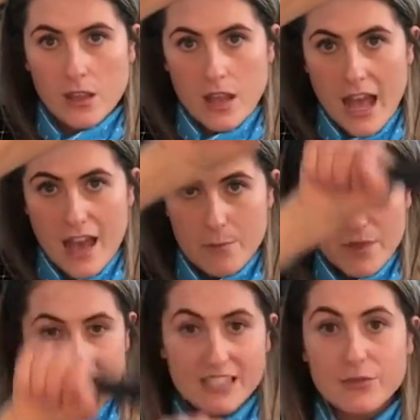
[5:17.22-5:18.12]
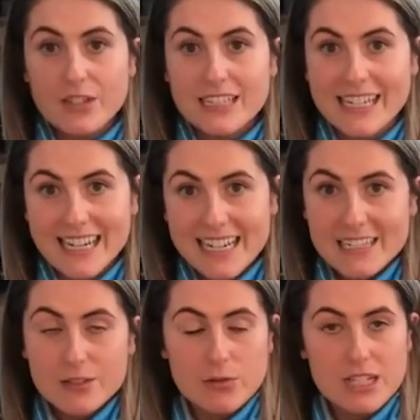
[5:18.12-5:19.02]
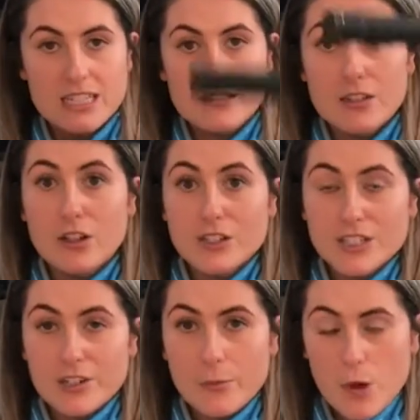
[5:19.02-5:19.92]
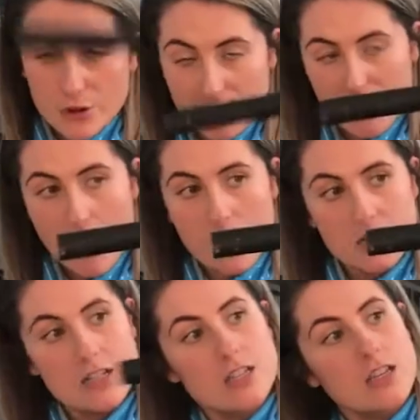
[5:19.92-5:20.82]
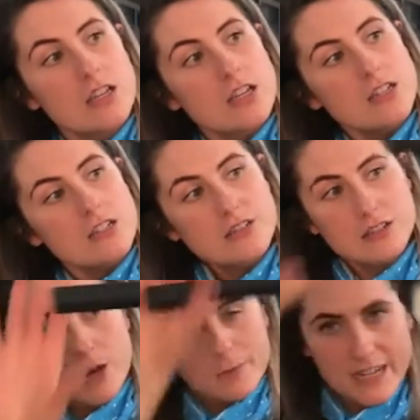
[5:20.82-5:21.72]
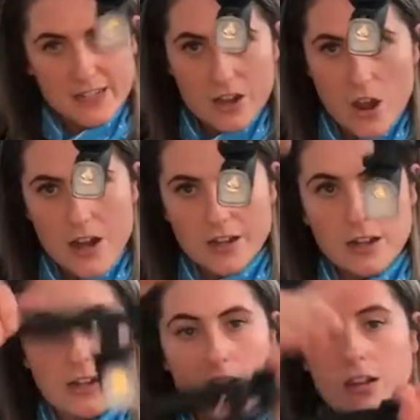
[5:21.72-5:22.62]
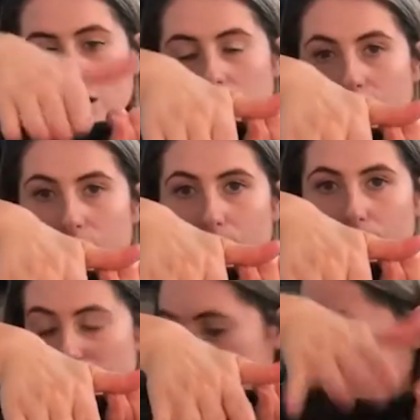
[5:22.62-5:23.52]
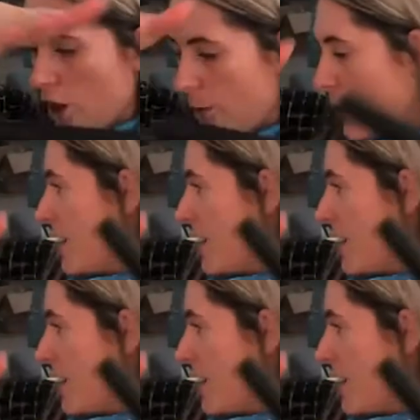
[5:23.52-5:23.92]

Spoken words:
But that's a really neat sort of solution up under the bars. It's just upside down, computers on top.